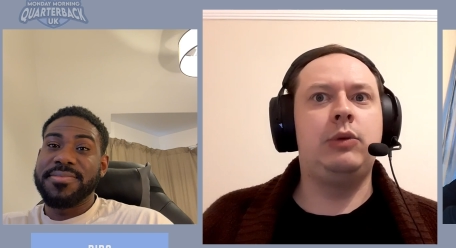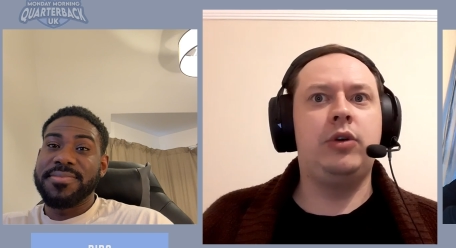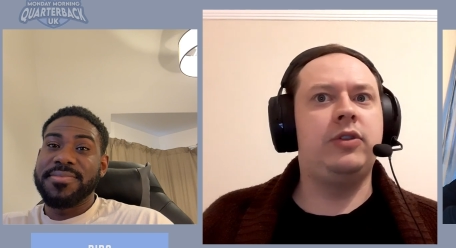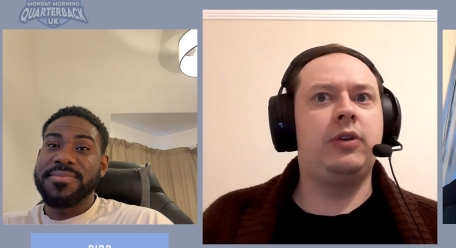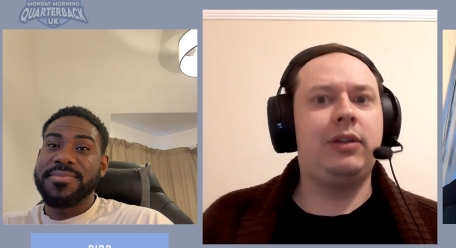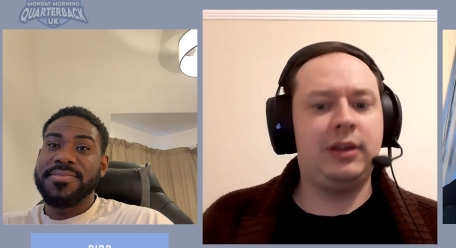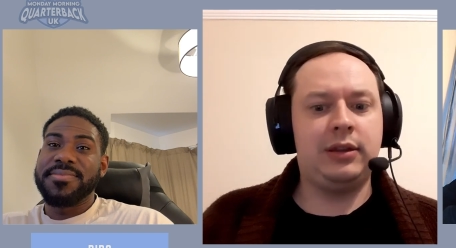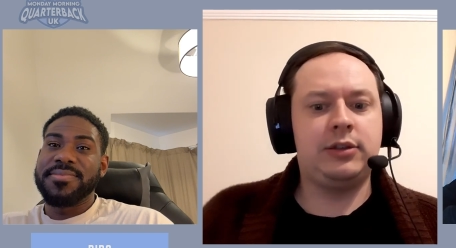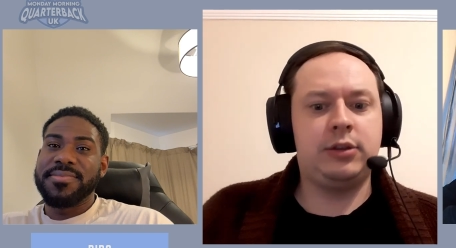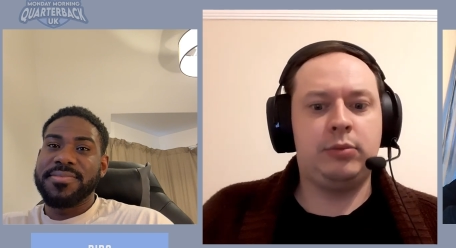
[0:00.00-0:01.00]
Speaker 1: was. And I think
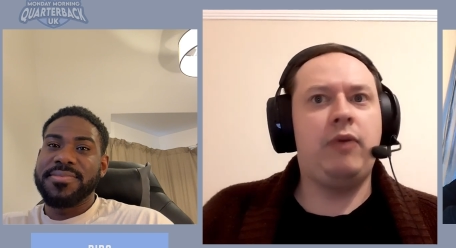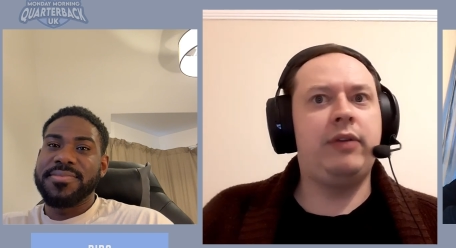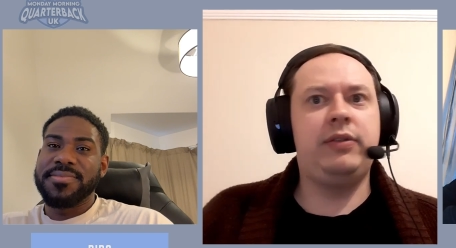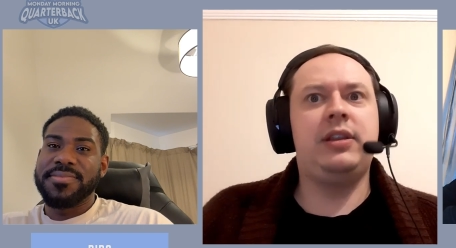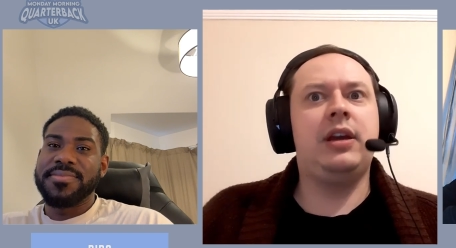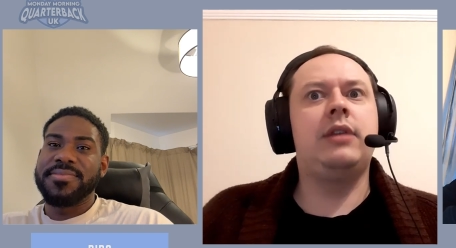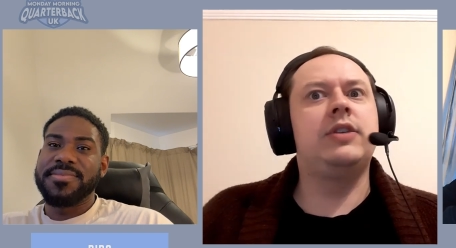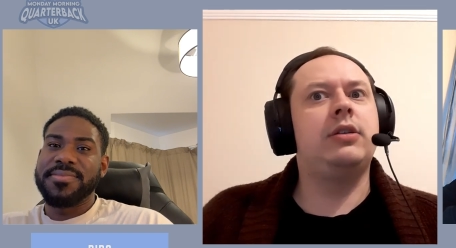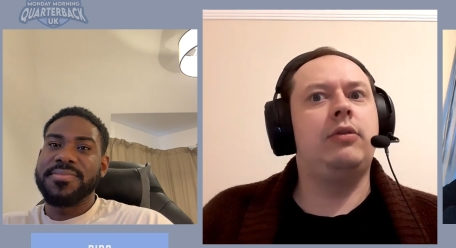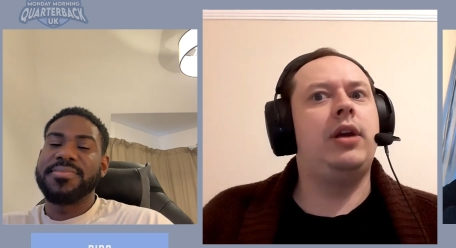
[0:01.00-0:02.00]
this will be roughly the end of
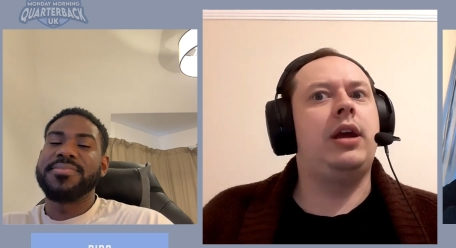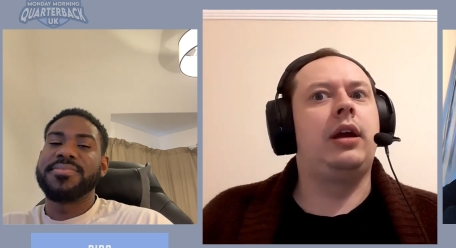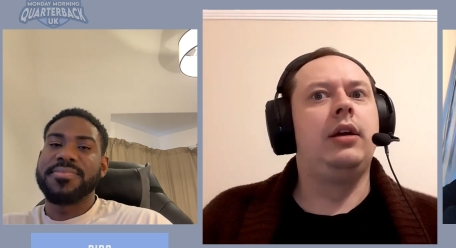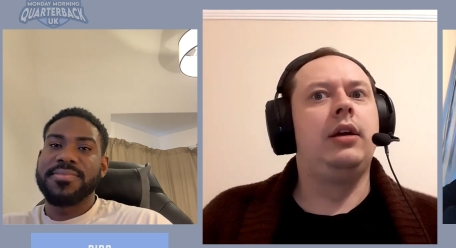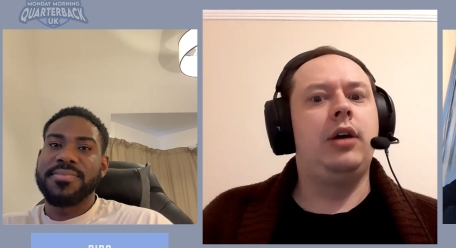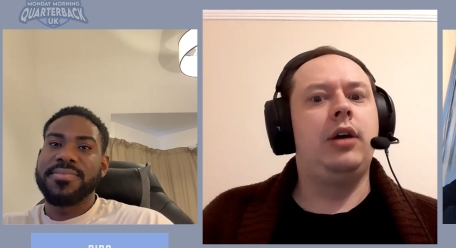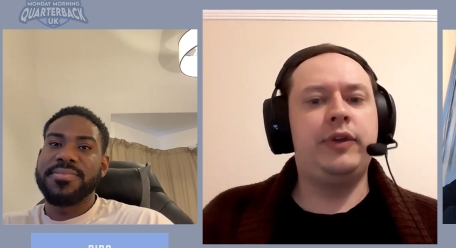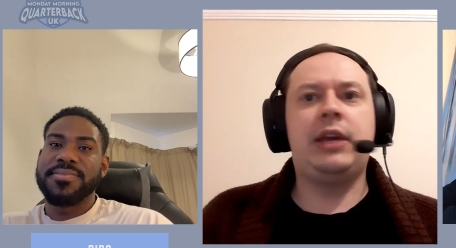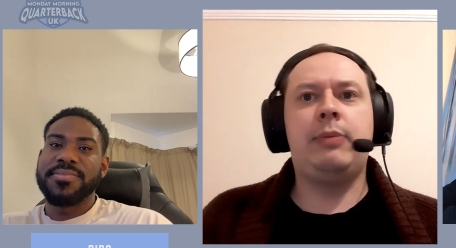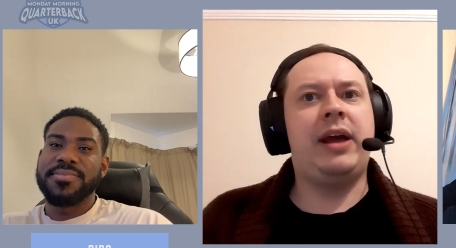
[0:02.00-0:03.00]
his career. I don't
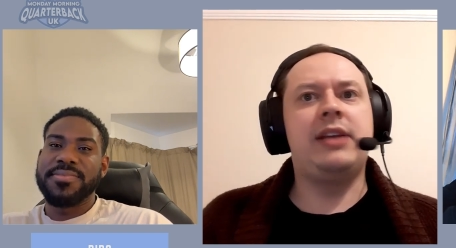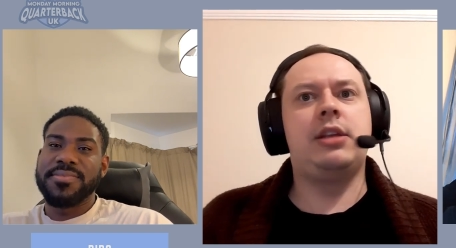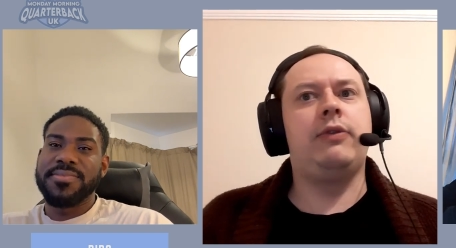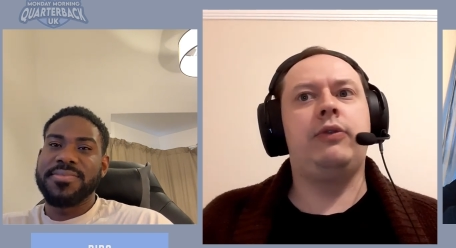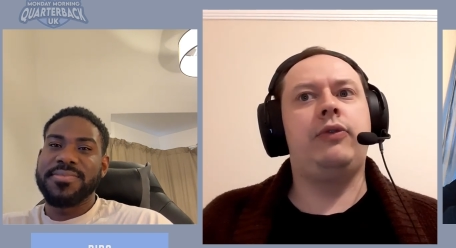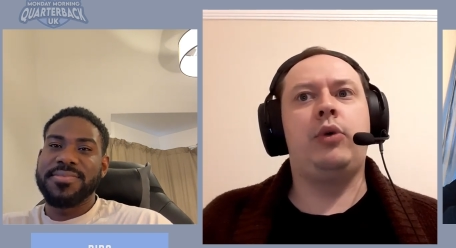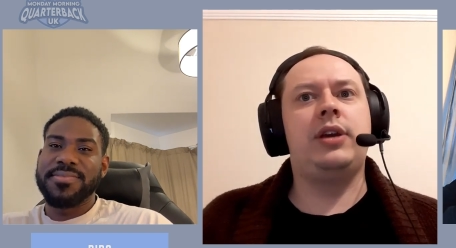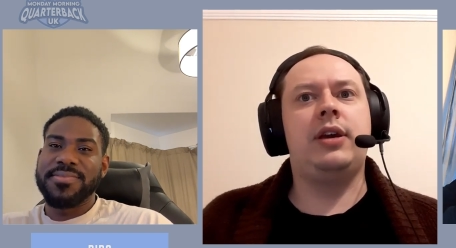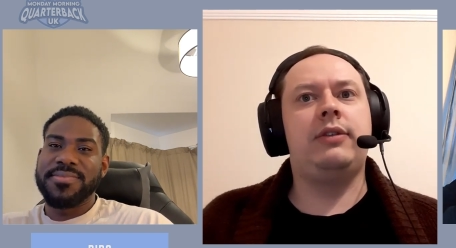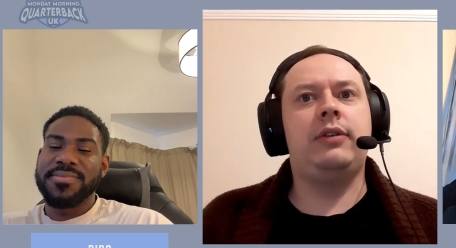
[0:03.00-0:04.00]
think he plays the full four
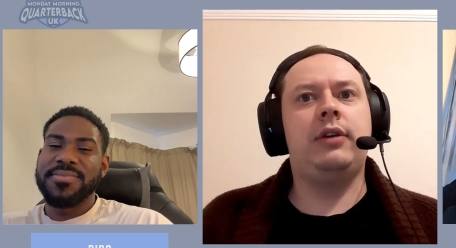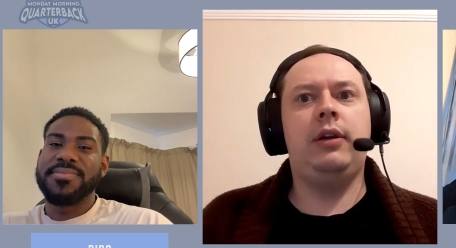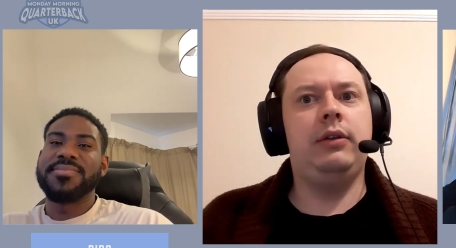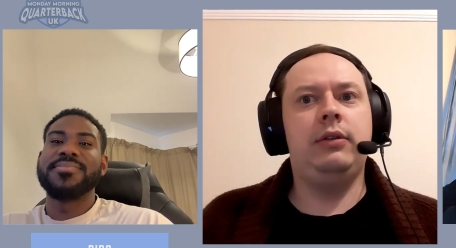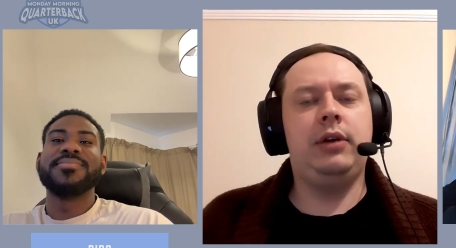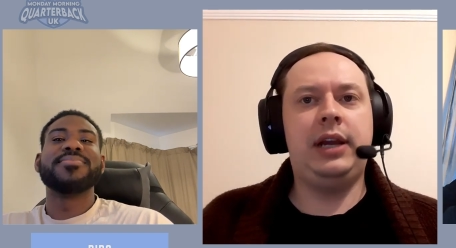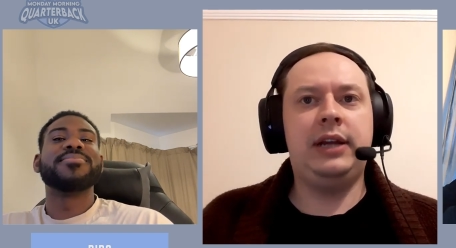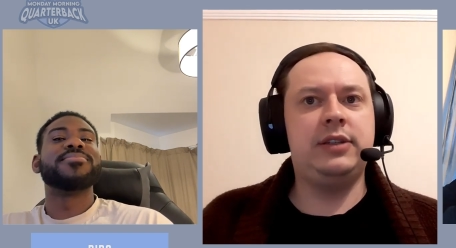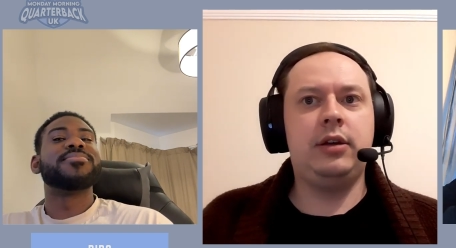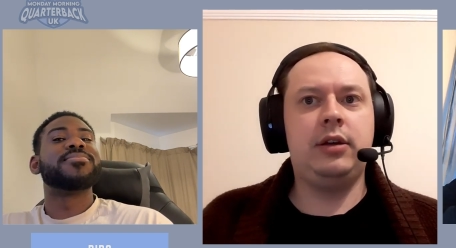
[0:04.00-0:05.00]
years in
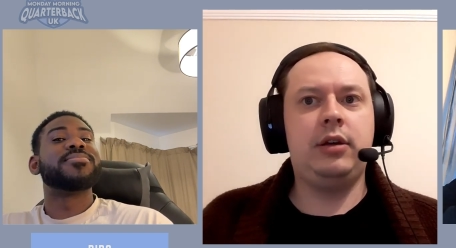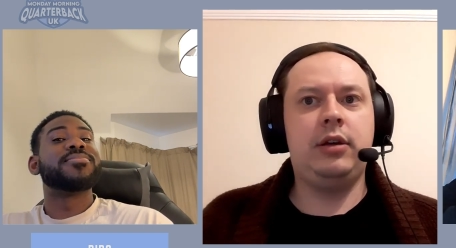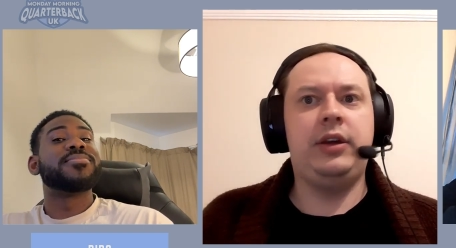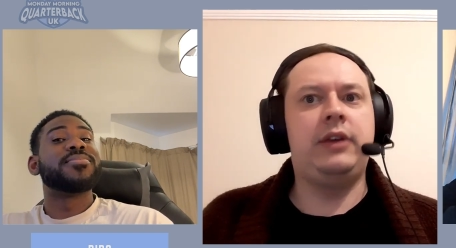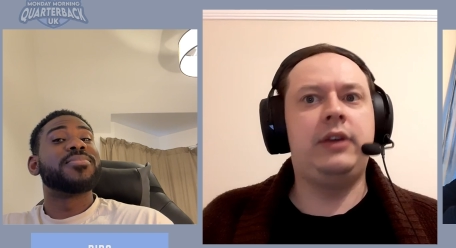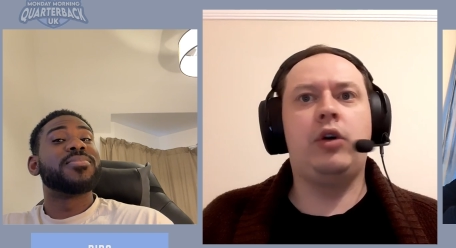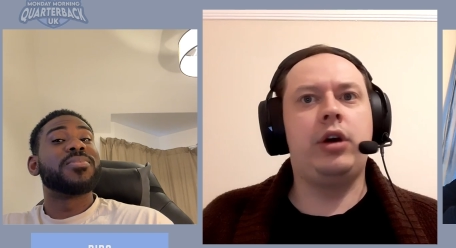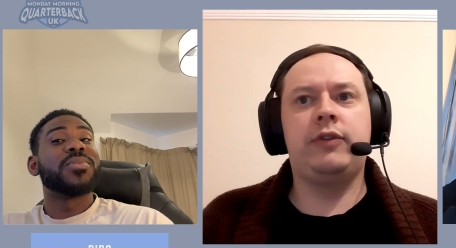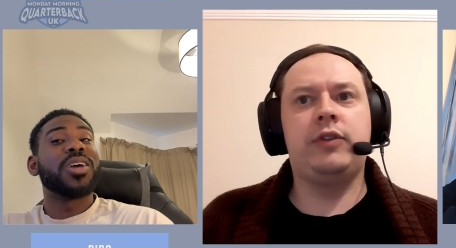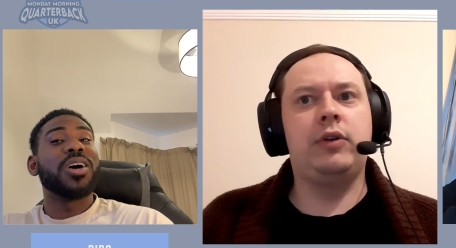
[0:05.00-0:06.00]
Atlanta. I think he's gone
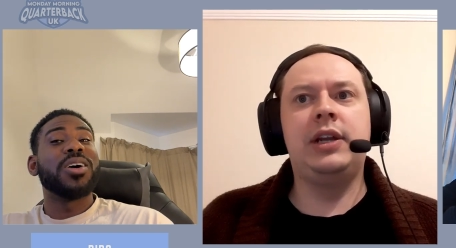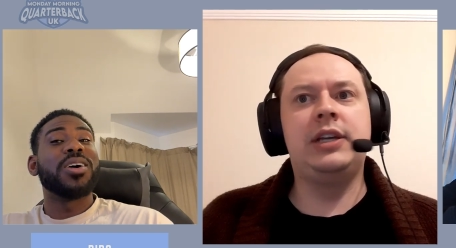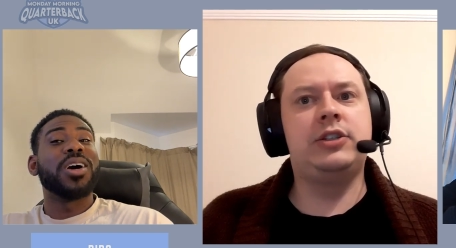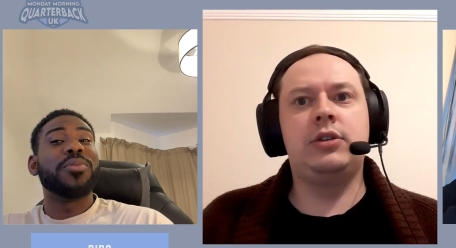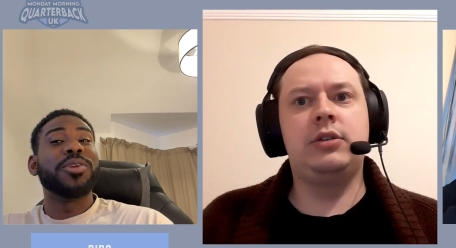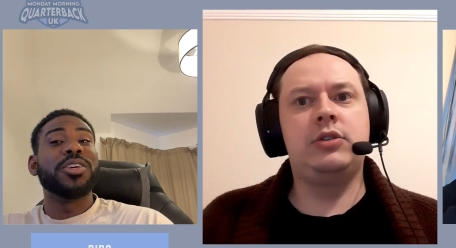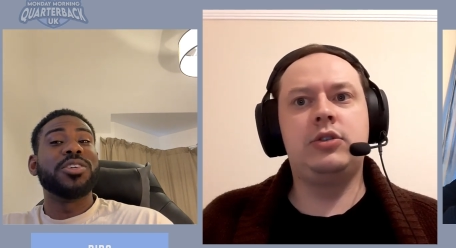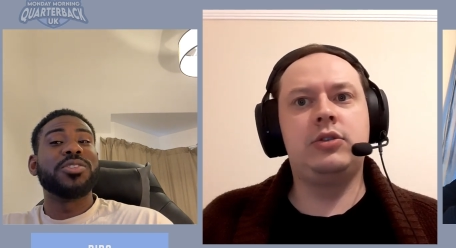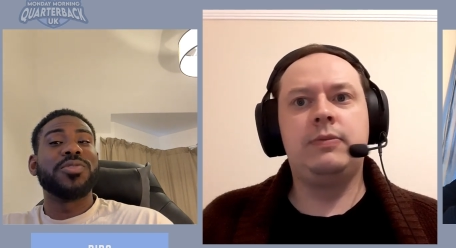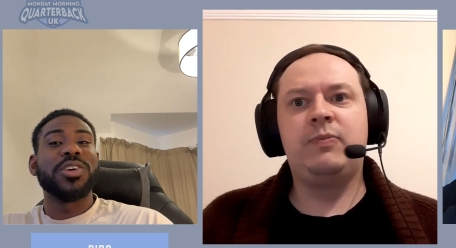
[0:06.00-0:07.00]
after at hmm. least how many
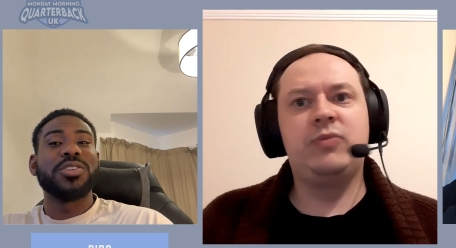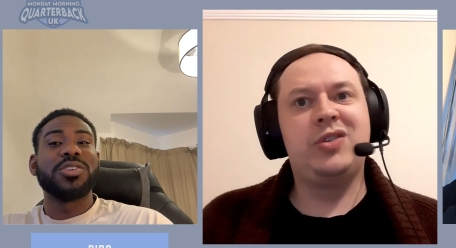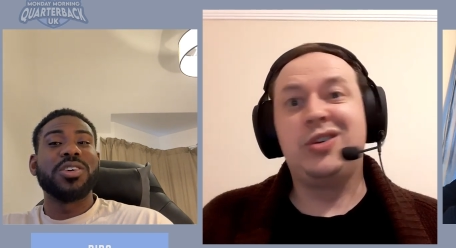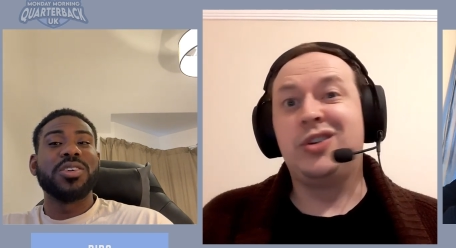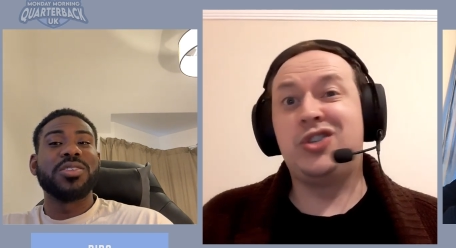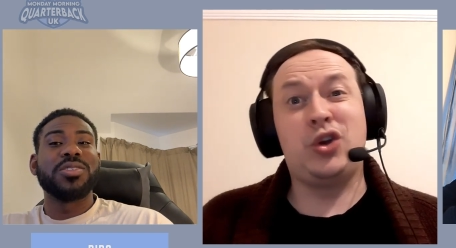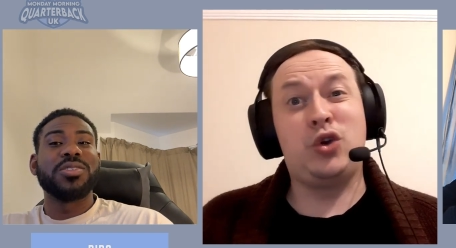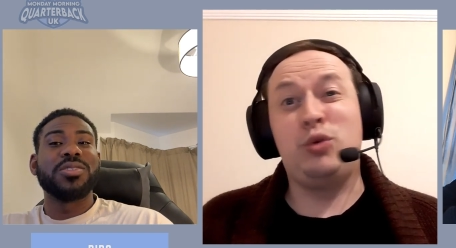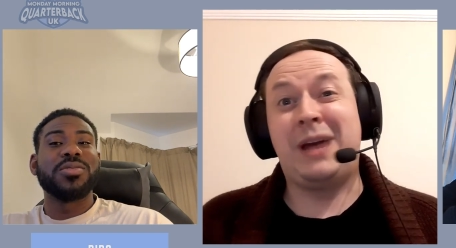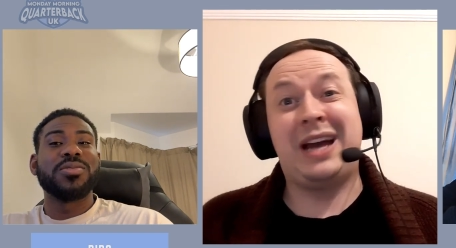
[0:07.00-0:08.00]
years?
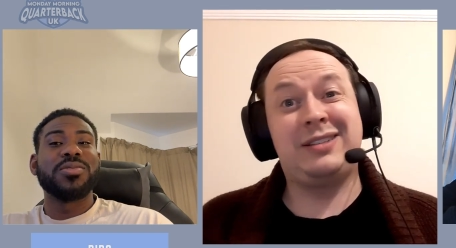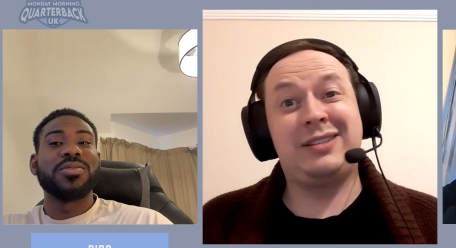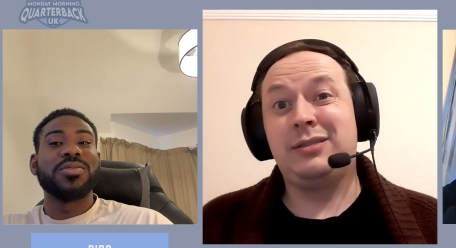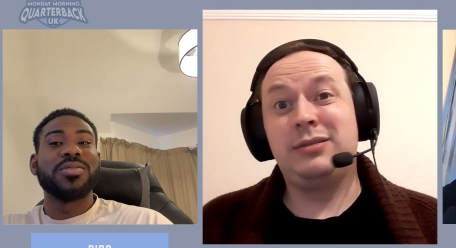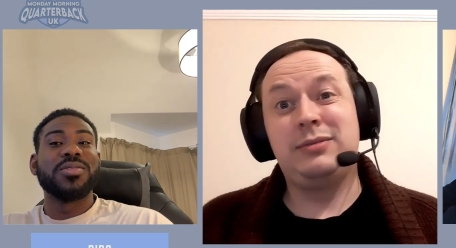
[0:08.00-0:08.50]
Two max.